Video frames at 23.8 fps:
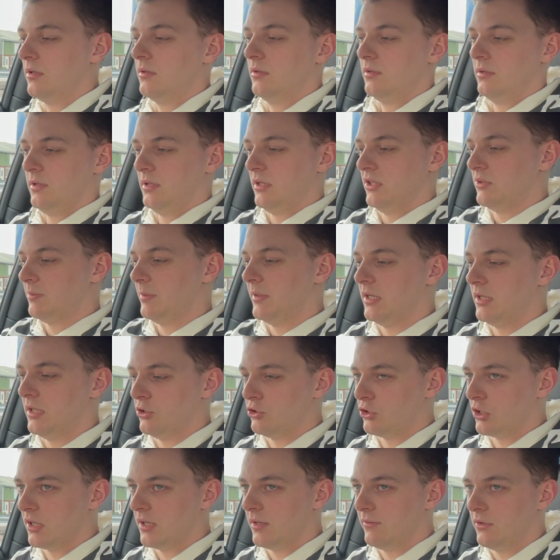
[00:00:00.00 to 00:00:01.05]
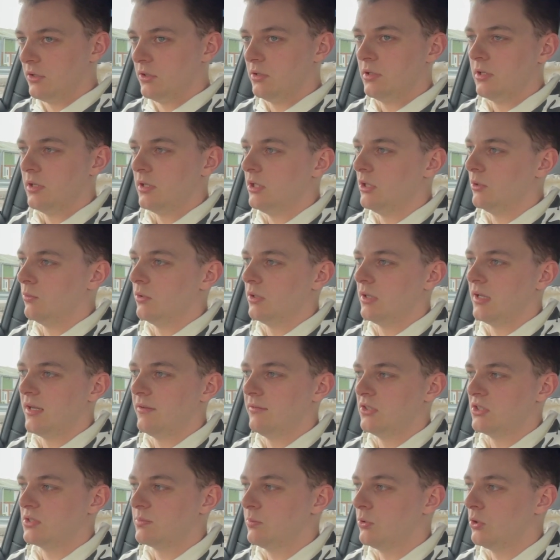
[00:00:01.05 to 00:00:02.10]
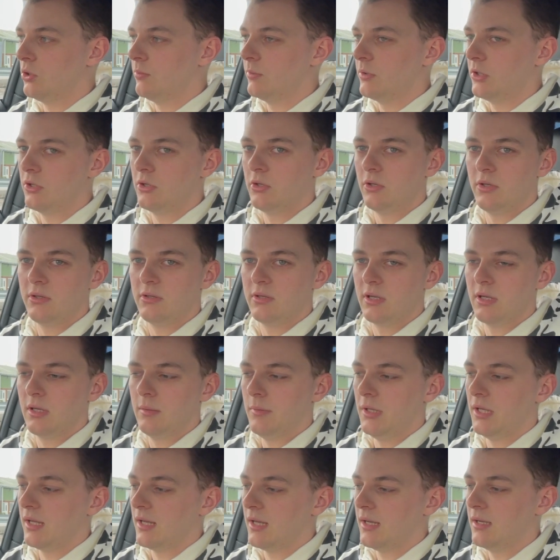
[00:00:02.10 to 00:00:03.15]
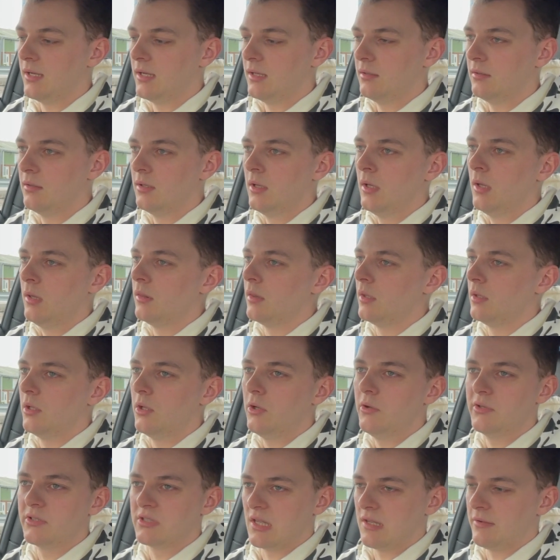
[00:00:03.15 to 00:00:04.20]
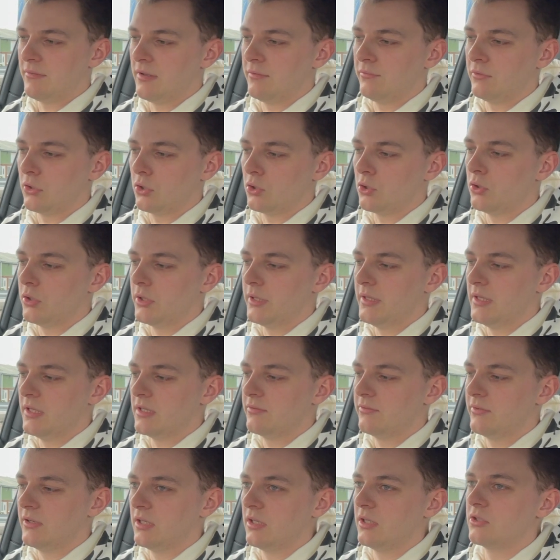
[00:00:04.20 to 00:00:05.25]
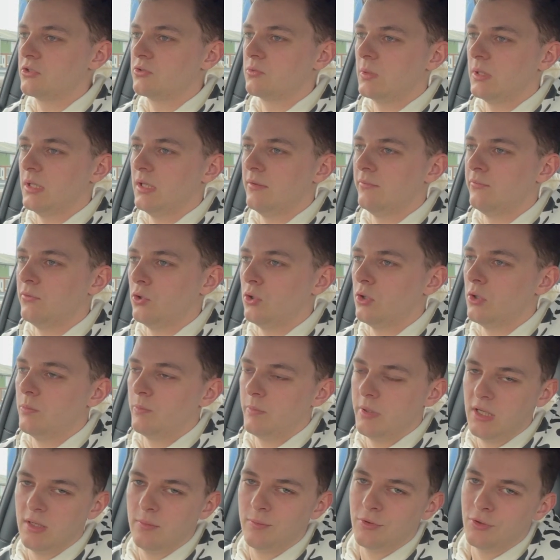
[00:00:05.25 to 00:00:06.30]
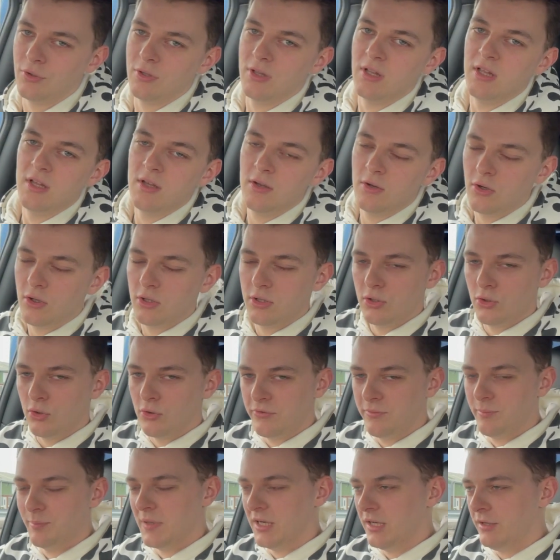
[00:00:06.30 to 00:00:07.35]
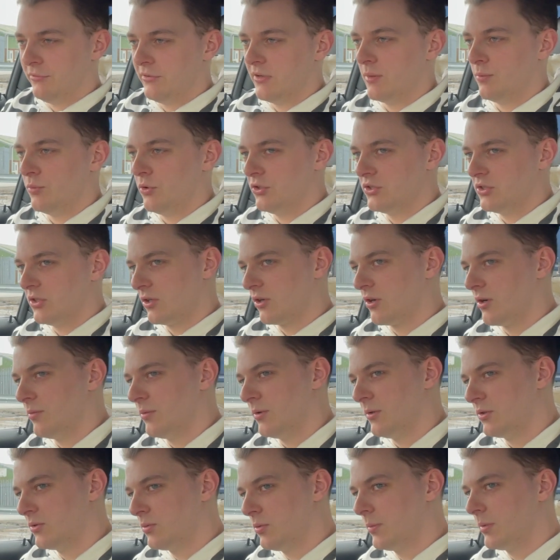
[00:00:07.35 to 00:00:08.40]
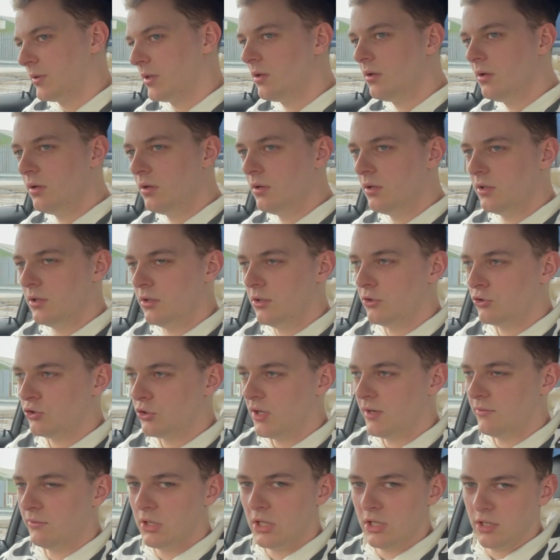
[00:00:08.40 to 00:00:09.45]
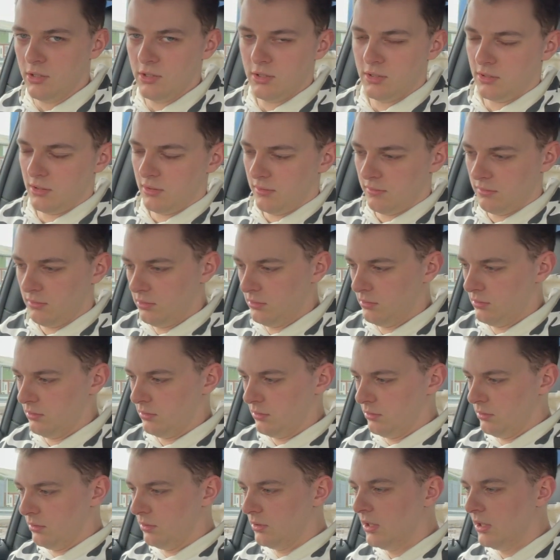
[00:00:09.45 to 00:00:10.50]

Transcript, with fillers: your speedy driving, you want to have in sport mode all the time, you can. The lowest I've ever got in this thing is 24, and people, all little mini fanboys in the comments will be like, oh, you're not driving it hard enough.